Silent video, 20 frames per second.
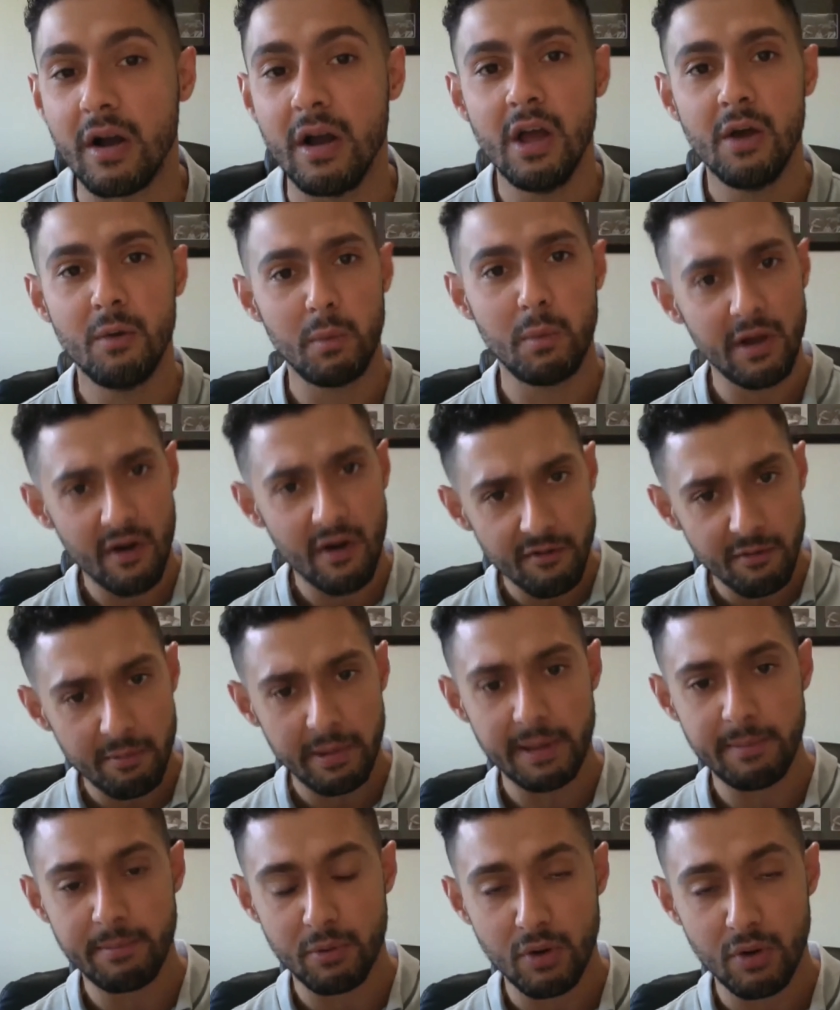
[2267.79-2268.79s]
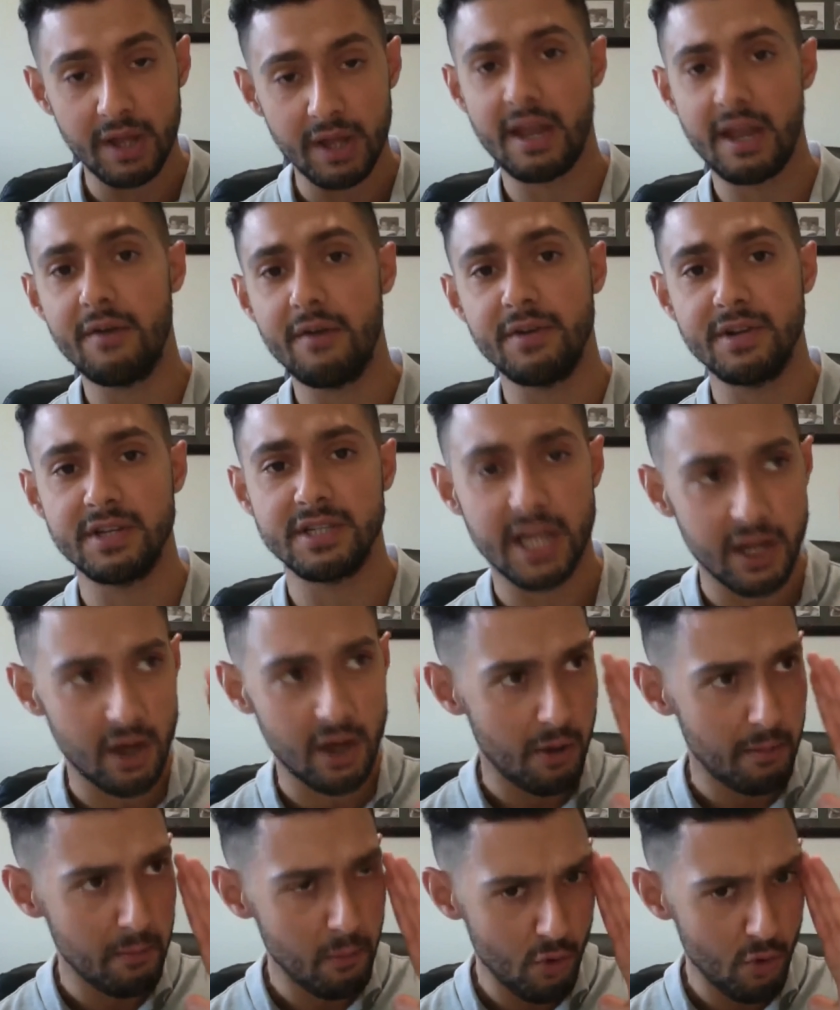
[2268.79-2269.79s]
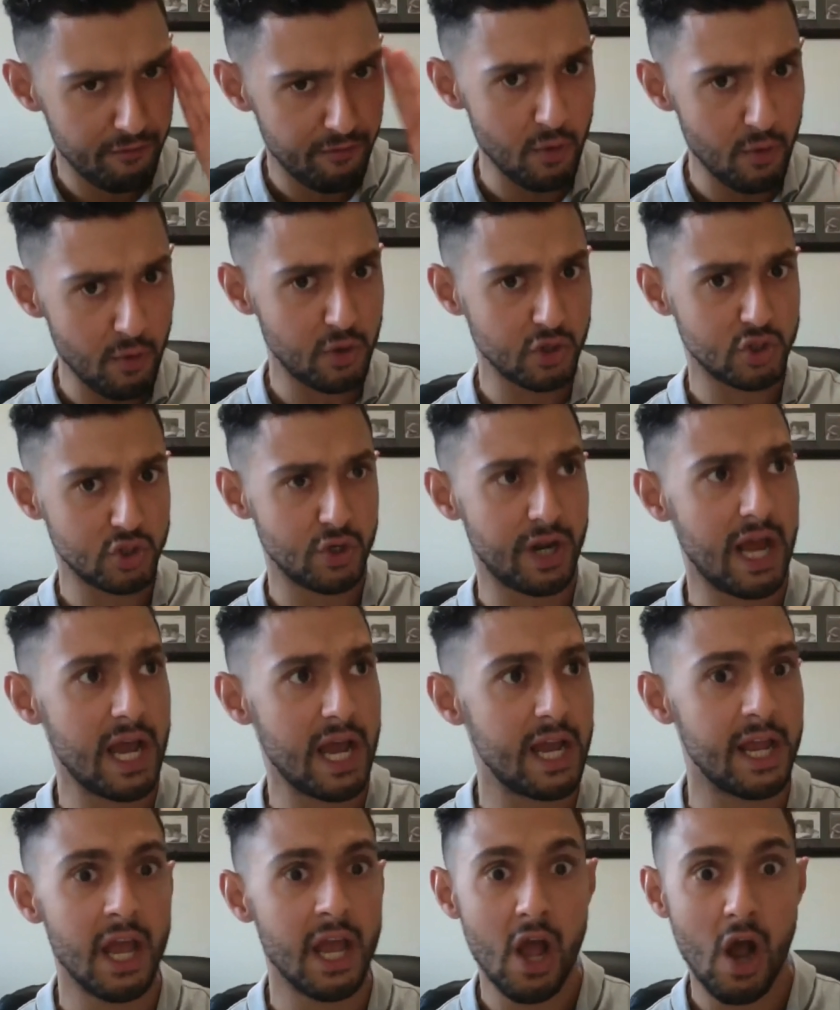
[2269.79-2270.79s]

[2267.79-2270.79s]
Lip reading: Where other people, like Darren is saying, are more focused on, hey,